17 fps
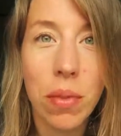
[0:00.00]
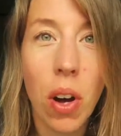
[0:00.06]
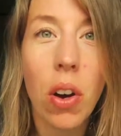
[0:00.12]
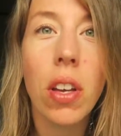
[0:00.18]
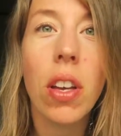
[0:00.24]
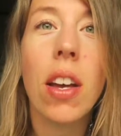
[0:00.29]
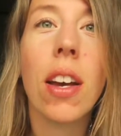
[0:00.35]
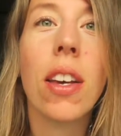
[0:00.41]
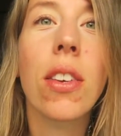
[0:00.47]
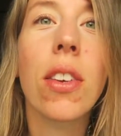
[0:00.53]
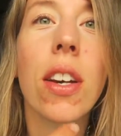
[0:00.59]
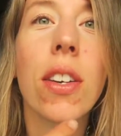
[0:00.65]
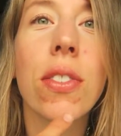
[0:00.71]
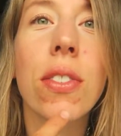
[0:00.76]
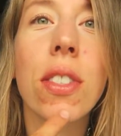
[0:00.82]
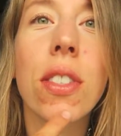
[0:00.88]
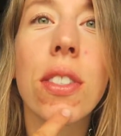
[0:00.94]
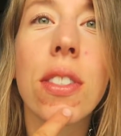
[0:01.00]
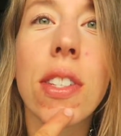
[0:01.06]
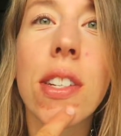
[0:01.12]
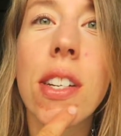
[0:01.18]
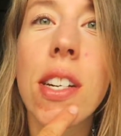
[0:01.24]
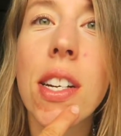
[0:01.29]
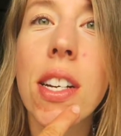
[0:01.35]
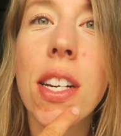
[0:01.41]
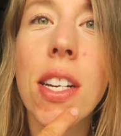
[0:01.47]
Oh yeah, you have to...
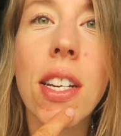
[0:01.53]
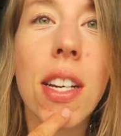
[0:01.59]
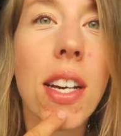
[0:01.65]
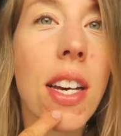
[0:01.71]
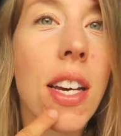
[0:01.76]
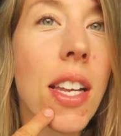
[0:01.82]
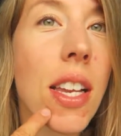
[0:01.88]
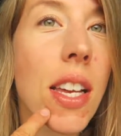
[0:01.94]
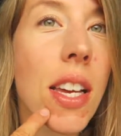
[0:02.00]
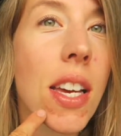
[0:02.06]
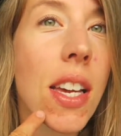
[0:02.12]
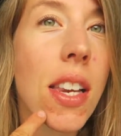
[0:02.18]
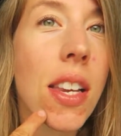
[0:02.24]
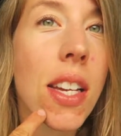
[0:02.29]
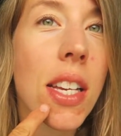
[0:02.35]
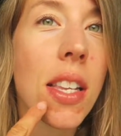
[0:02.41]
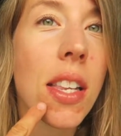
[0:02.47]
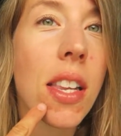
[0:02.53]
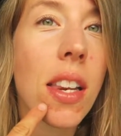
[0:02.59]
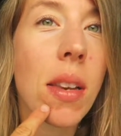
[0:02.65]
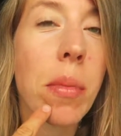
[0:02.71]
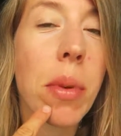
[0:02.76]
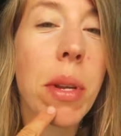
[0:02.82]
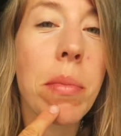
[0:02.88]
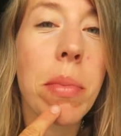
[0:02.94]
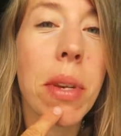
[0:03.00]
I look a little
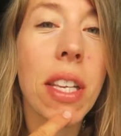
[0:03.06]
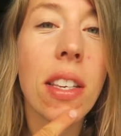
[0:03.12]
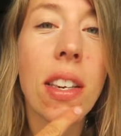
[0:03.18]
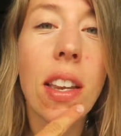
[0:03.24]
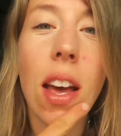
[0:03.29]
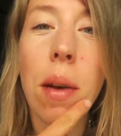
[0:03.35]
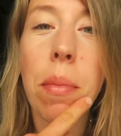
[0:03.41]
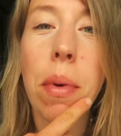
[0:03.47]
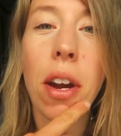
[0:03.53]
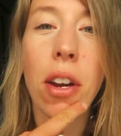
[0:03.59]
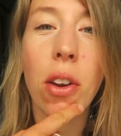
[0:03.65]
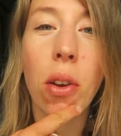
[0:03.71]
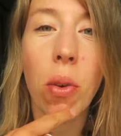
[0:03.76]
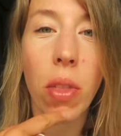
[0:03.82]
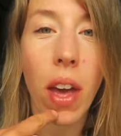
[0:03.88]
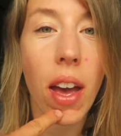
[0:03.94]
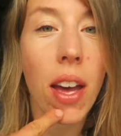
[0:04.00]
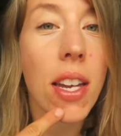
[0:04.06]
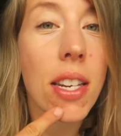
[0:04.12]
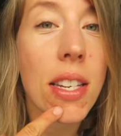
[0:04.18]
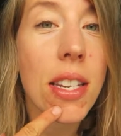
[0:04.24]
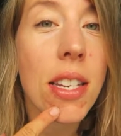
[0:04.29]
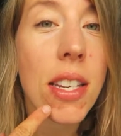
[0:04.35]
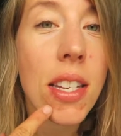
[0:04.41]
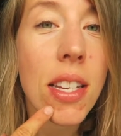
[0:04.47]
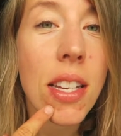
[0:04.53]
bit beaten up, I know that.
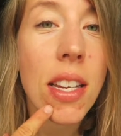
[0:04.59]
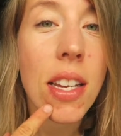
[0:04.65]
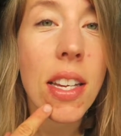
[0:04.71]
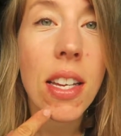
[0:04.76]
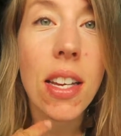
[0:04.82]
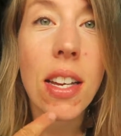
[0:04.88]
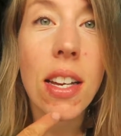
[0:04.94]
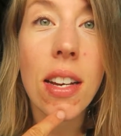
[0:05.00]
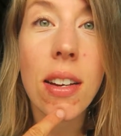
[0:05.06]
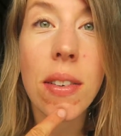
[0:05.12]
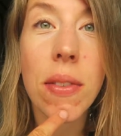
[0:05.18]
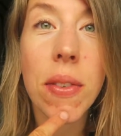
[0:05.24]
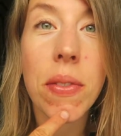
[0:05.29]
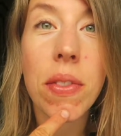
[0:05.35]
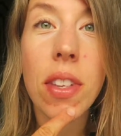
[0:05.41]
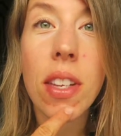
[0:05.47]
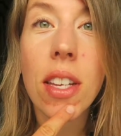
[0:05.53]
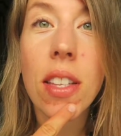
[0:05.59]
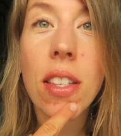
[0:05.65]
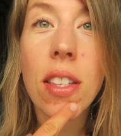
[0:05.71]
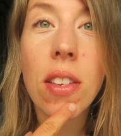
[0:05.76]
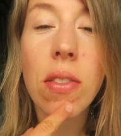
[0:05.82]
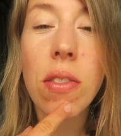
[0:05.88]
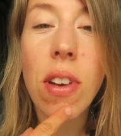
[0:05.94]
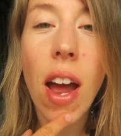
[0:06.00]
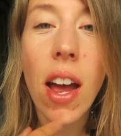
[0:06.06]
It's
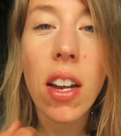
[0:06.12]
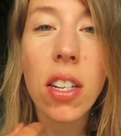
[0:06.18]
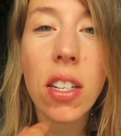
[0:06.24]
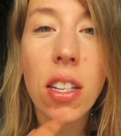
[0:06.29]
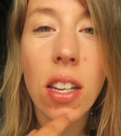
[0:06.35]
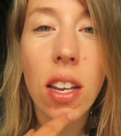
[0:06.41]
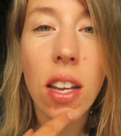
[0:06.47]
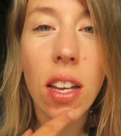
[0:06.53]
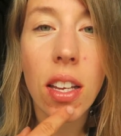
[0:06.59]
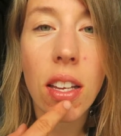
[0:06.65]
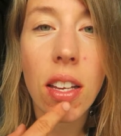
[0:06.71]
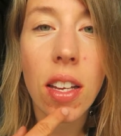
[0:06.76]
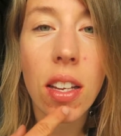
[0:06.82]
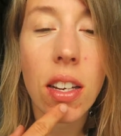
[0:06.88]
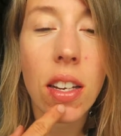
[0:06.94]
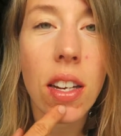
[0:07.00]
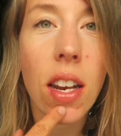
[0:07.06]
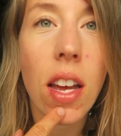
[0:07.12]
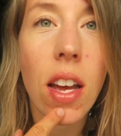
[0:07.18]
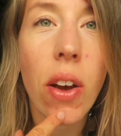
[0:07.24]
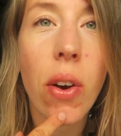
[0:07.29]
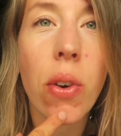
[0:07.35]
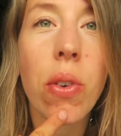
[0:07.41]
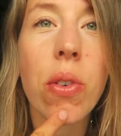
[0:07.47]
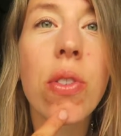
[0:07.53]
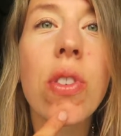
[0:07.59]
a rash that I got
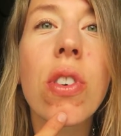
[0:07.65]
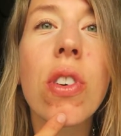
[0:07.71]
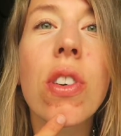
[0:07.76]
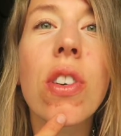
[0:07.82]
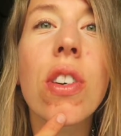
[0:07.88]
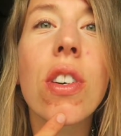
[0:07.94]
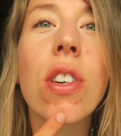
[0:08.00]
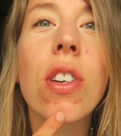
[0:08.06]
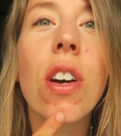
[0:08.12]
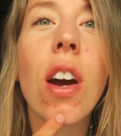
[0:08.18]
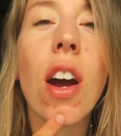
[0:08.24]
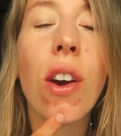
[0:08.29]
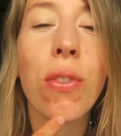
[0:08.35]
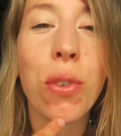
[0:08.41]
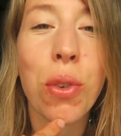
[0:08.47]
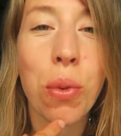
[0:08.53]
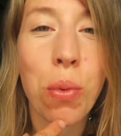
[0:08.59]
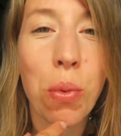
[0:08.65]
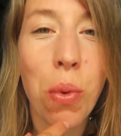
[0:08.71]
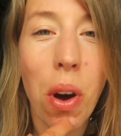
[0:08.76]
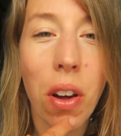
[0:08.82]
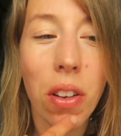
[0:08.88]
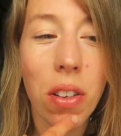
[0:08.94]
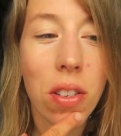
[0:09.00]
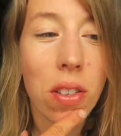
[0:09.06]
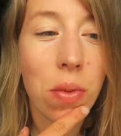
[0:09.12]
now after
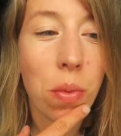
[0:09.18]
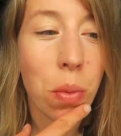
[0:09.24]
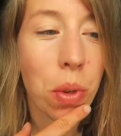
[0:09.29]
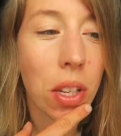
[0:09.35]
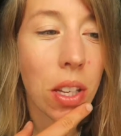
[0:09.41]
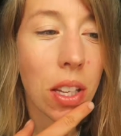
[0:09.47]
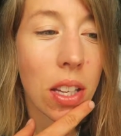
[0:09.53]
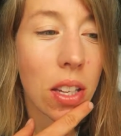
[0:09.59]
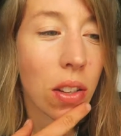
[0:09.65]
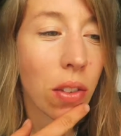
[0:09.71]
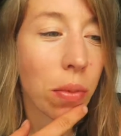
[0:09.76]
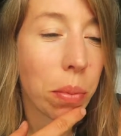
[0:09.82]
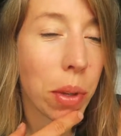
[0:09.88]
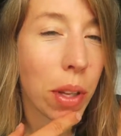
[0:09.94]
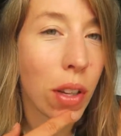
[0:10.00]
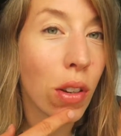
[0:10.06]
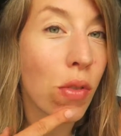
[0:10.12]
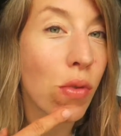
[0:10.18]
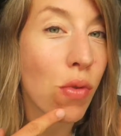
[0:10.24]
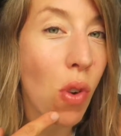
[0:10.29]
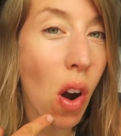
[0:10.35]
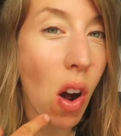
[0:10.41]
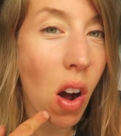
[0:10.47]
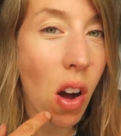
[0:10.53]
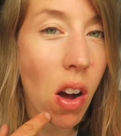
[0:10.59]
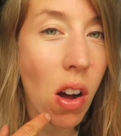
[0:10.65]
1 week of being
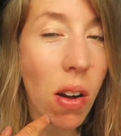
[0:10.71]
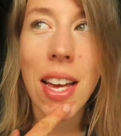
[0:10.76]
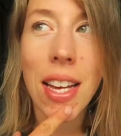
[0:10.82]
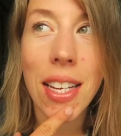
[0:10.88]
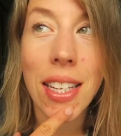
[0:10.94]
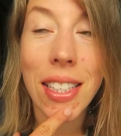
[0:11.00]
raw.